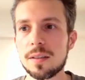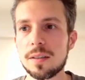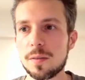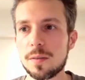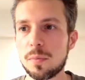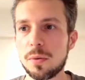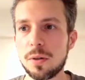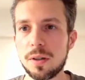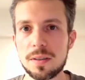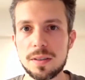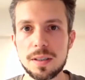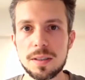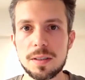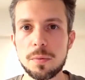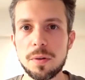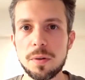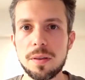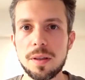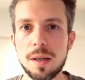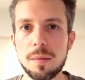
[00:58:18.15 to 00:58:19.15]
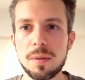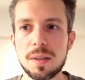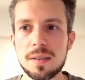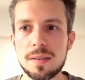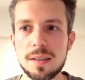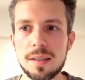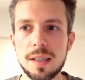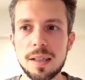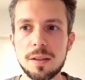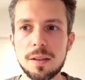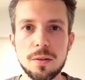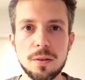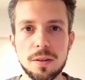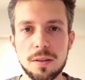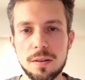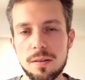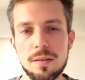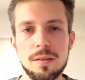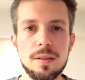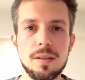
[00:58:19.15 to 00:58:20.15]
this process with them and say,
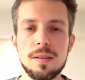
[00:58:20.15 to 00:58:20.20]
look,